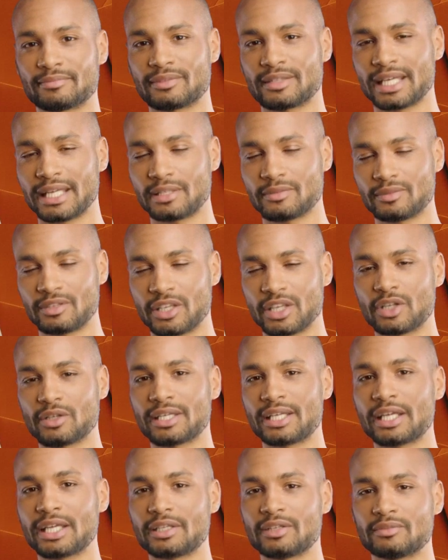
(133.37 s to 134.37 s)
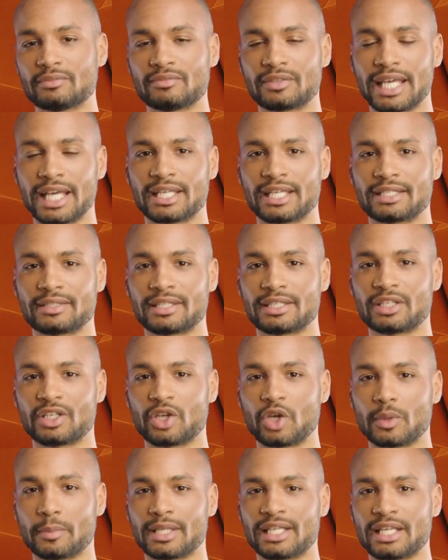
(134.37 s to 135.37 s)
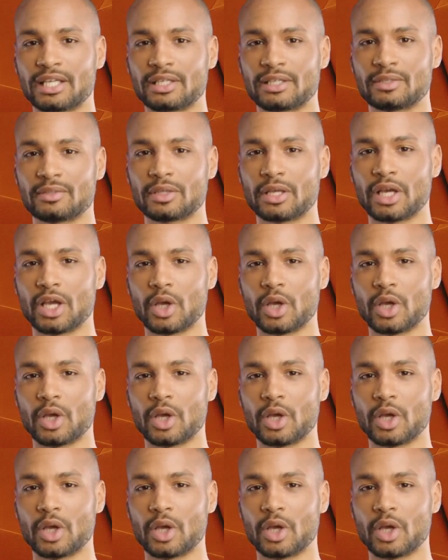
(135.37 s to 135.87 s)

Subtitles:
Thanks for tuning in to Finance in 2 Minutes,